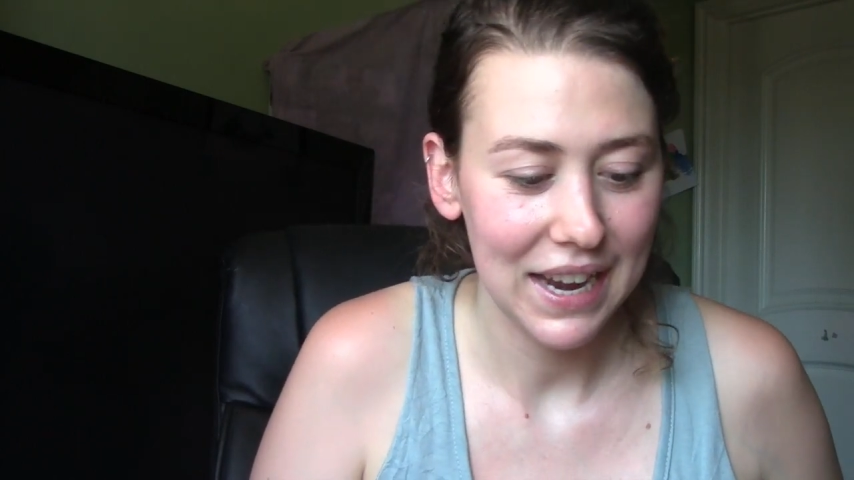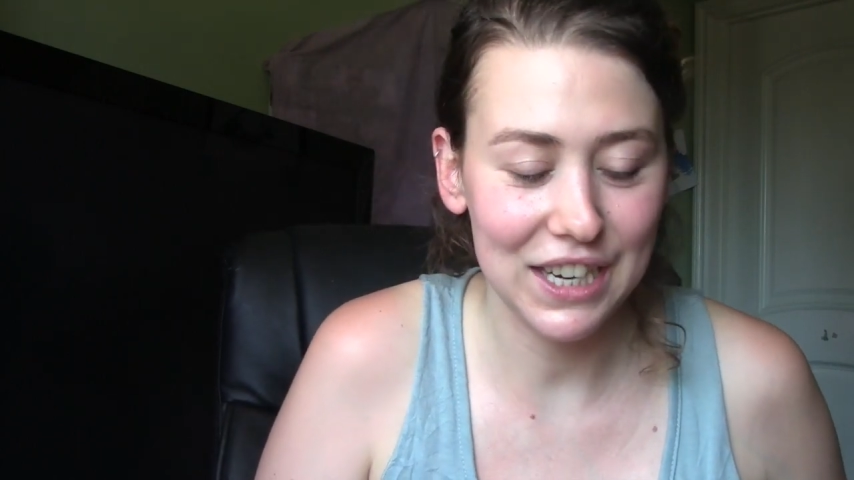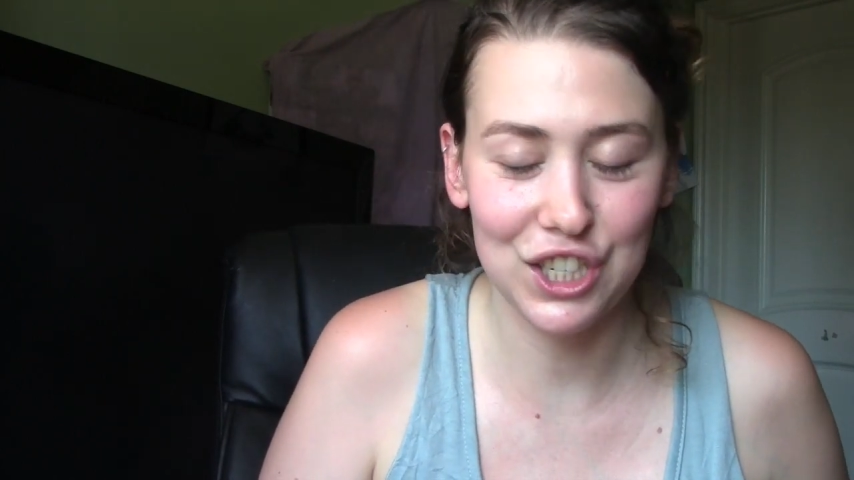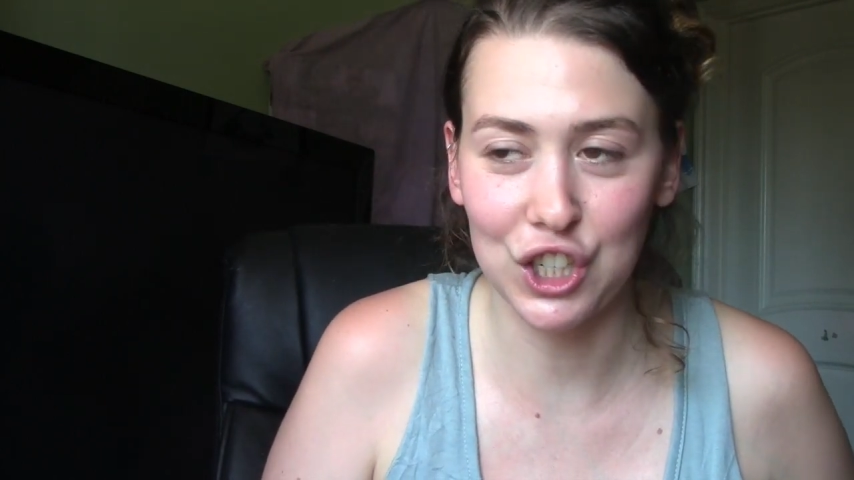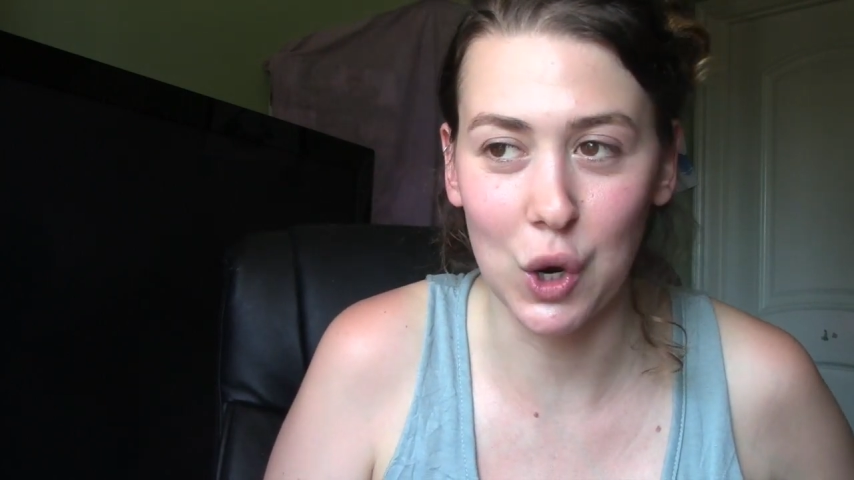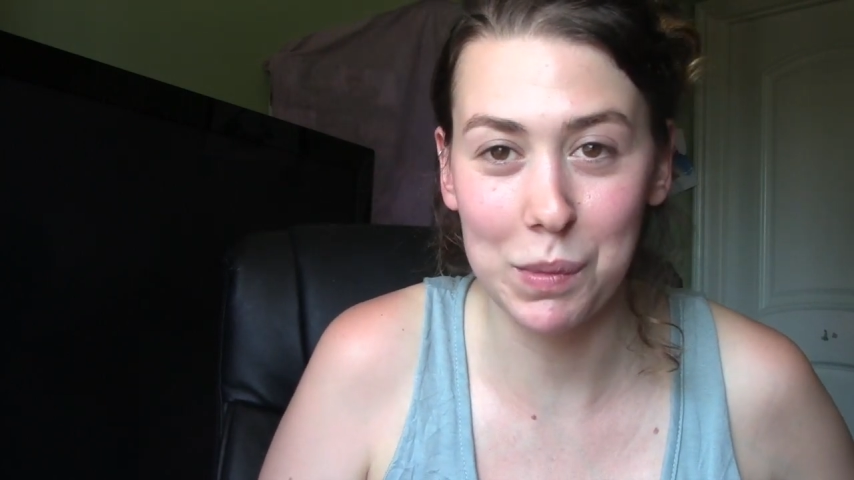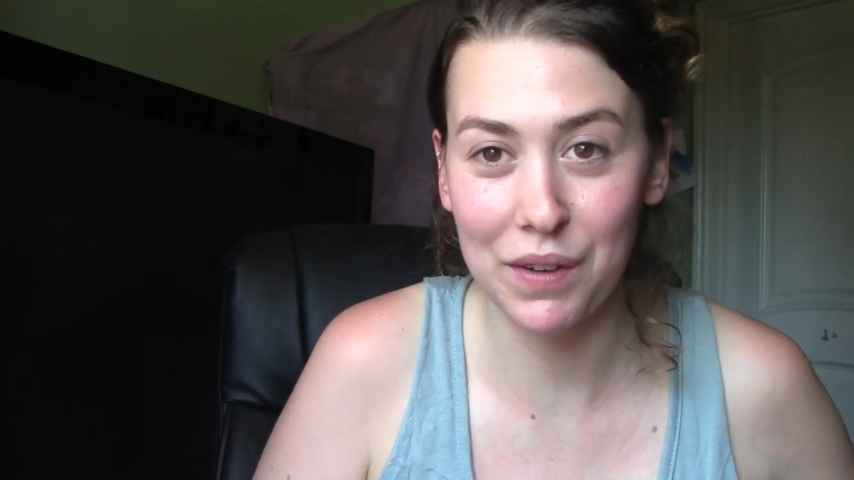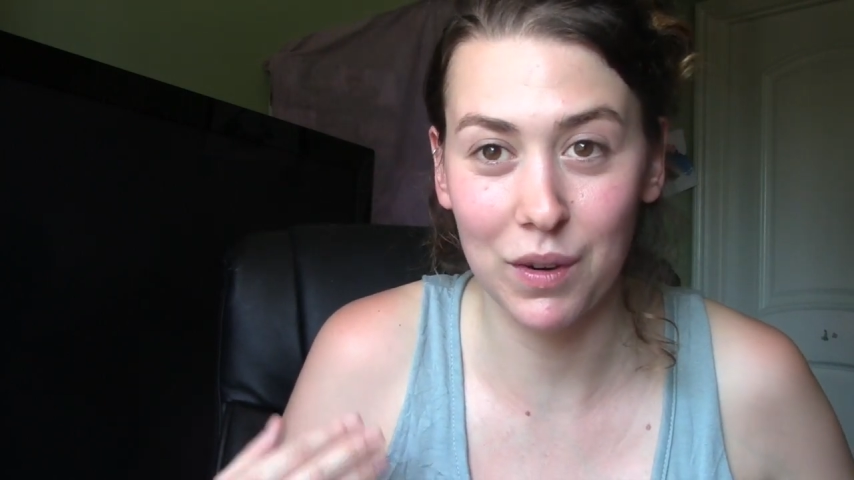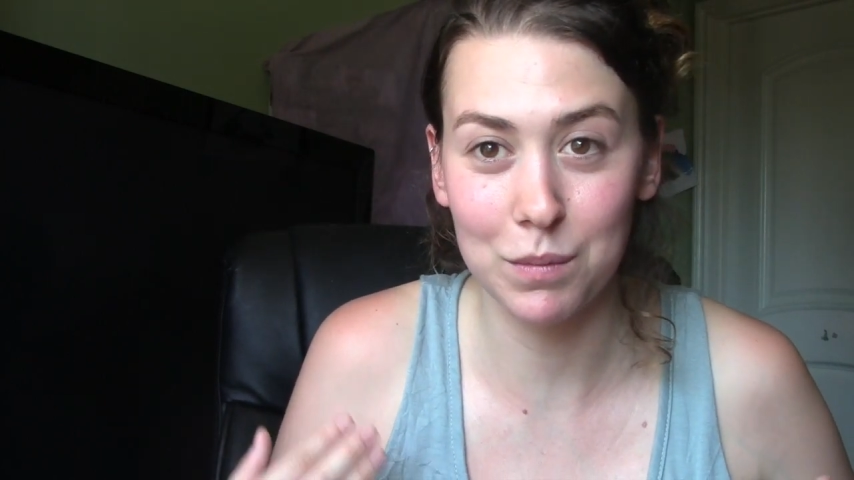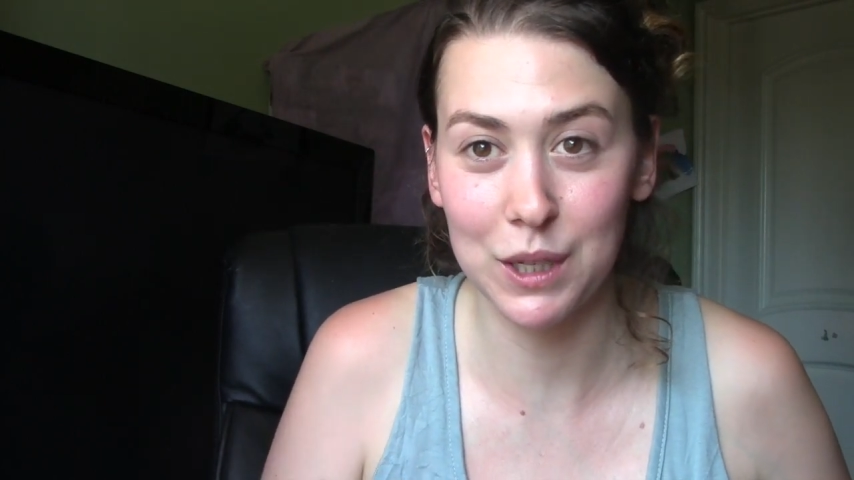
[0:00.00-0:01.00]
It's just
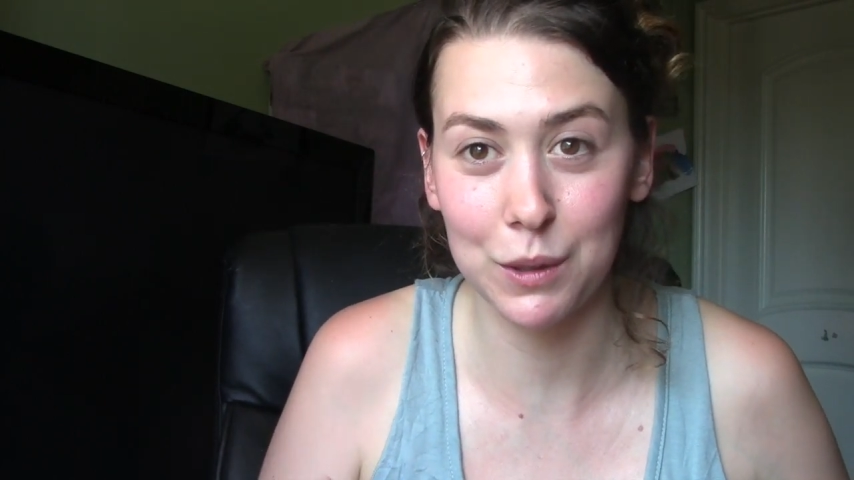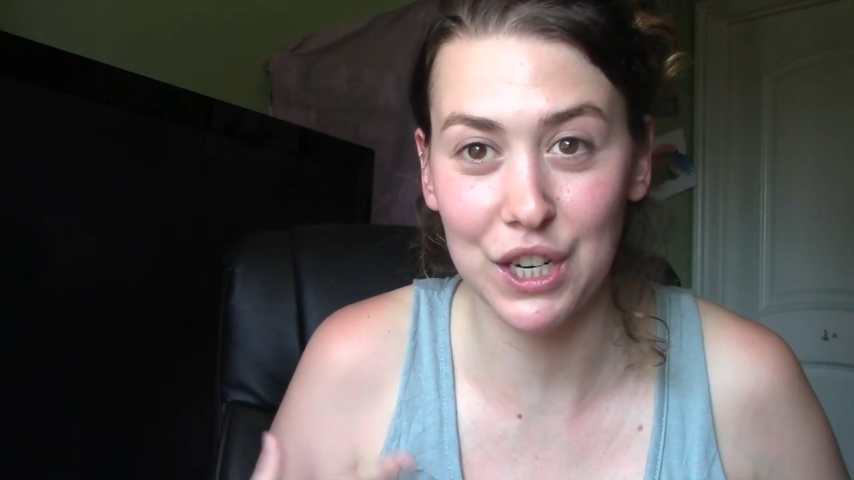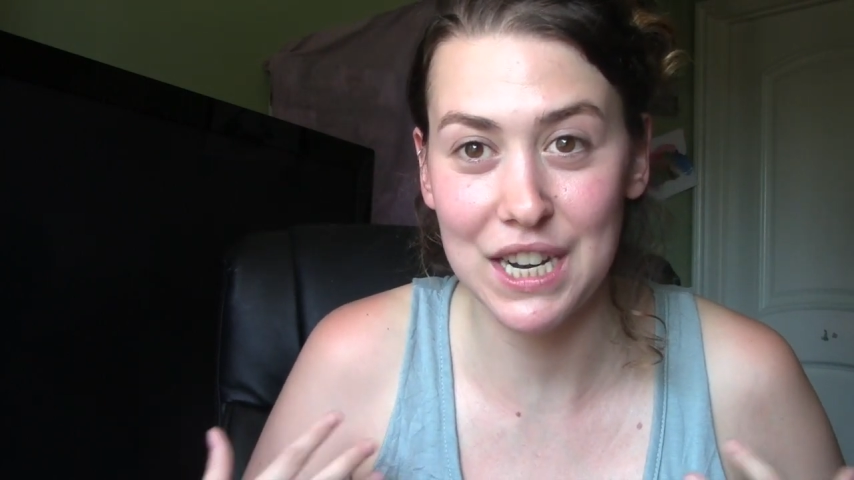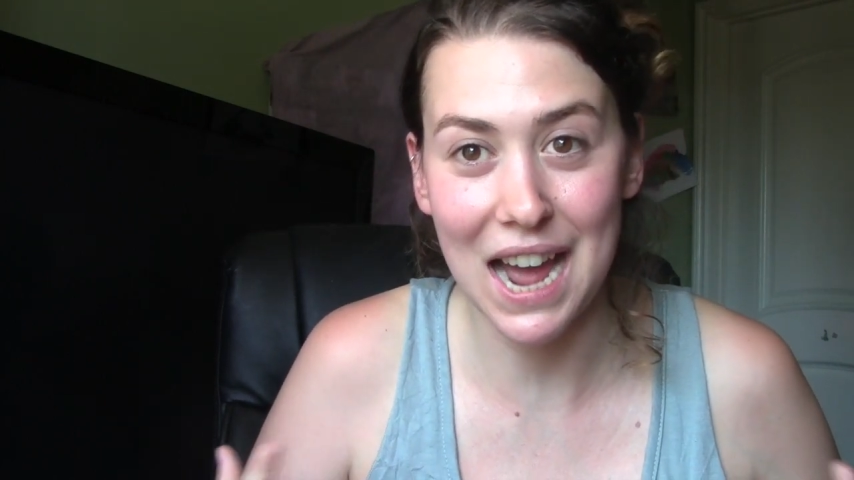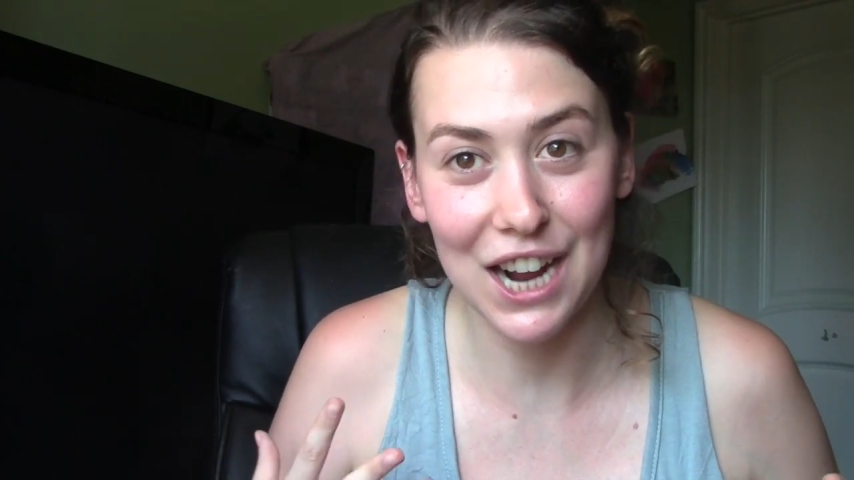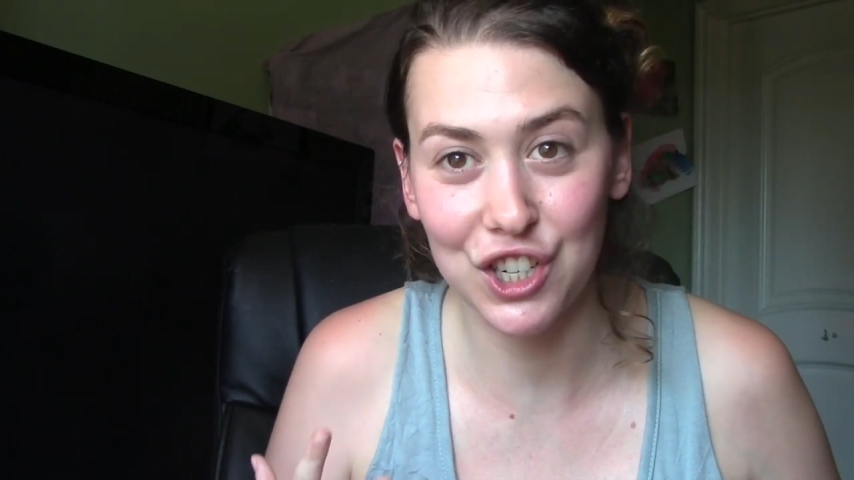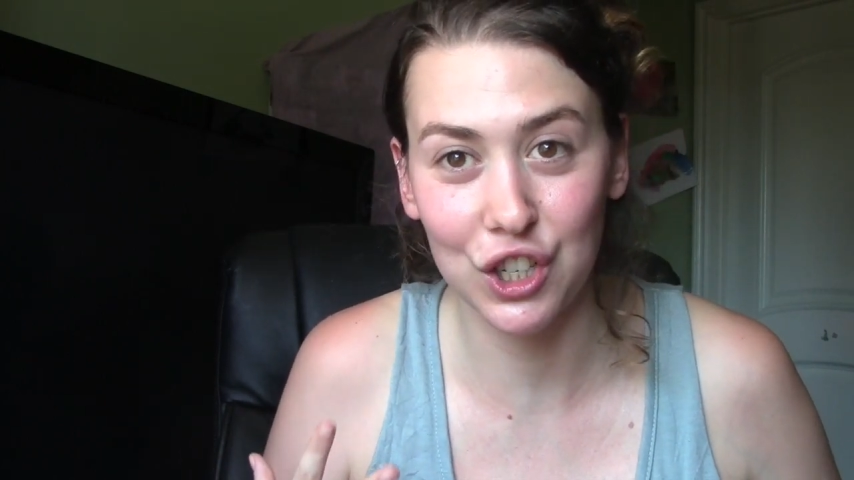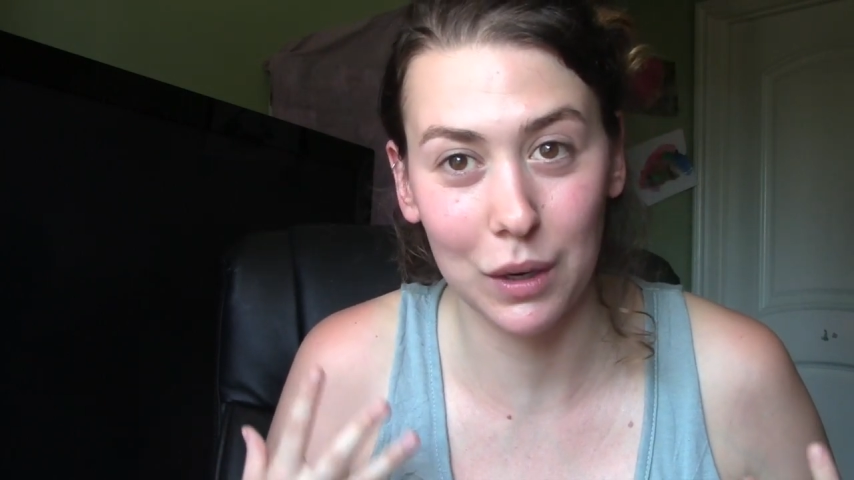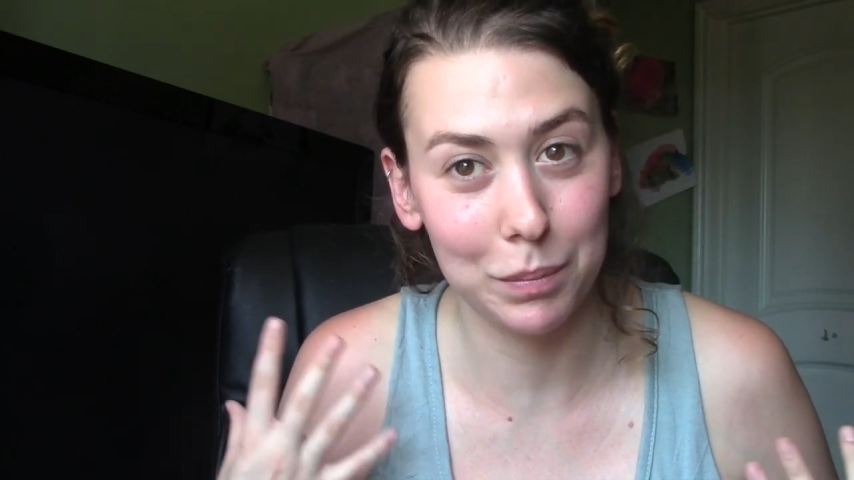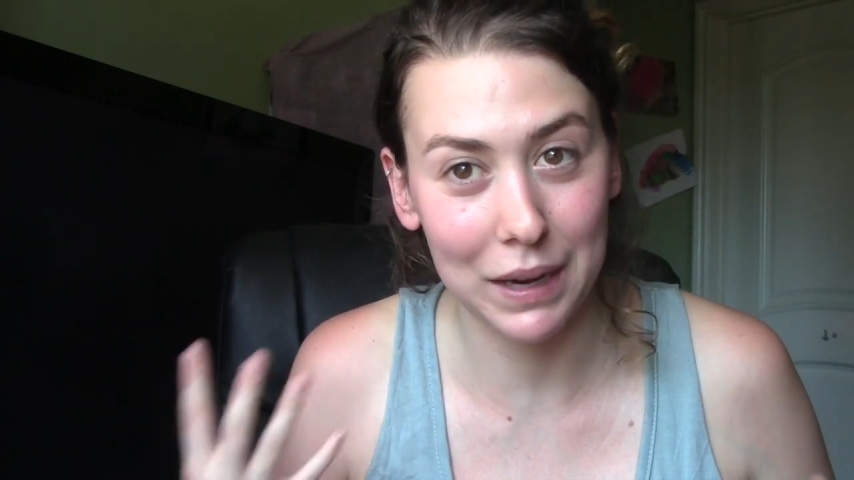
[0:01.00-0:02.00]
coming from such a
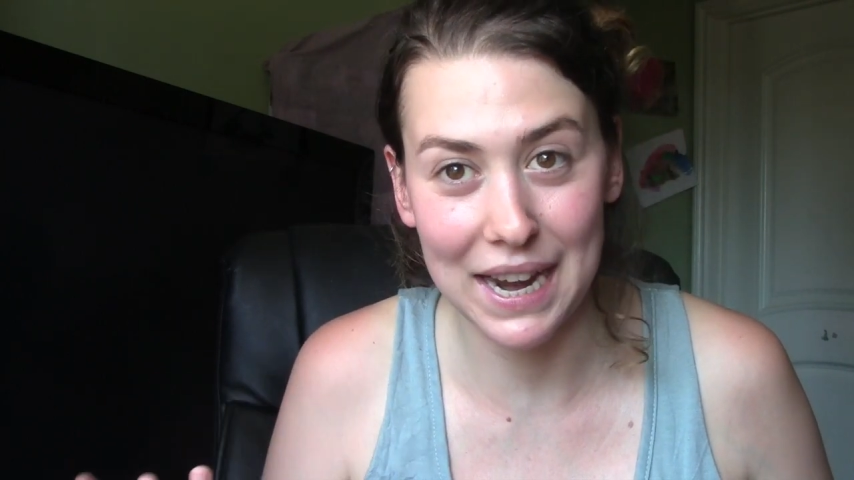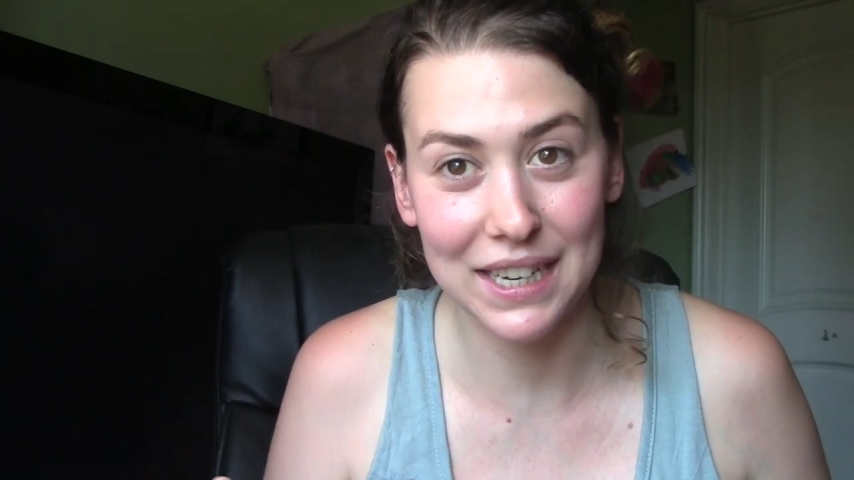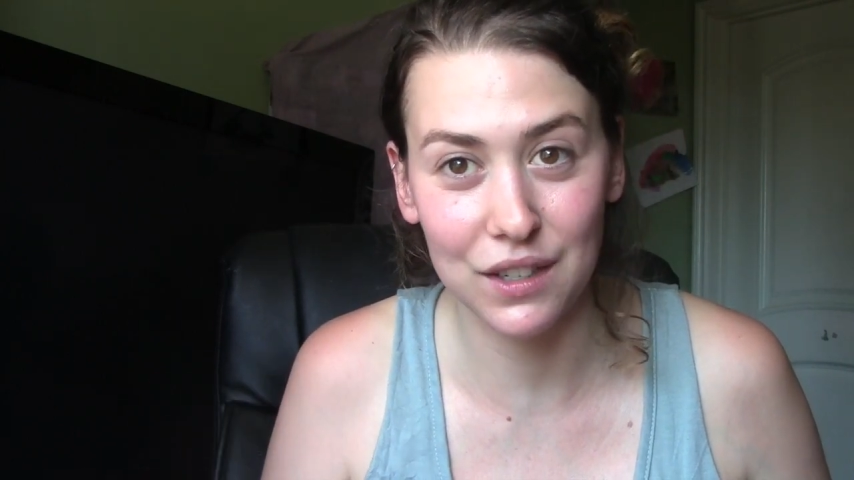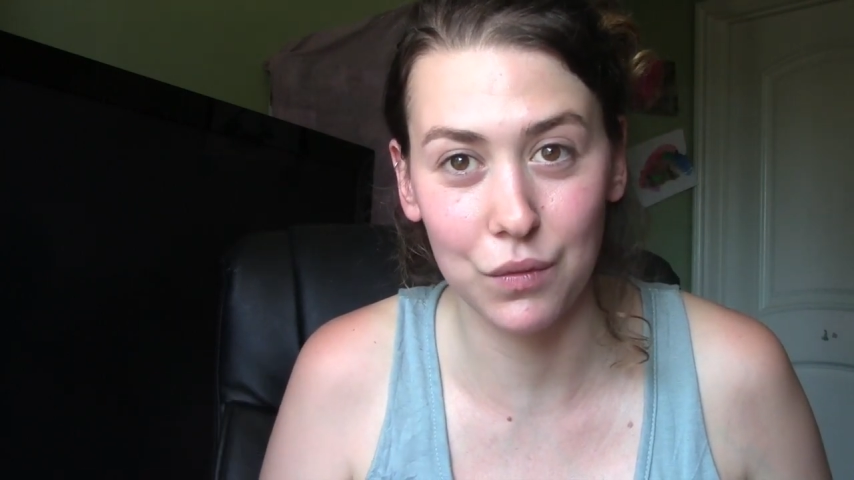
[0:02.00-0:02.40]
natural place